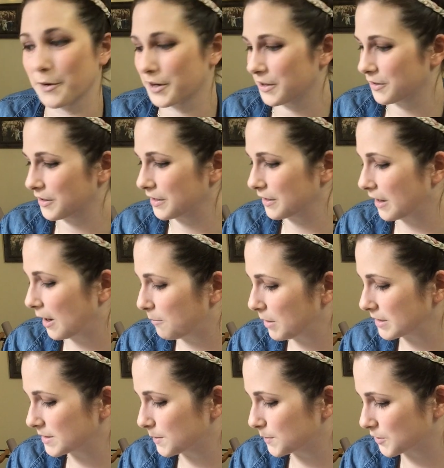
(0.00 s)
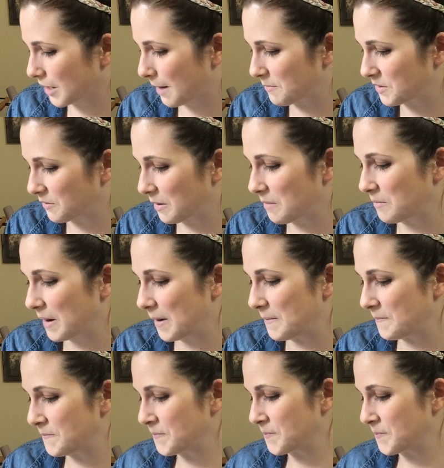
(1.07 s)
we're going to unsubscribe to it. But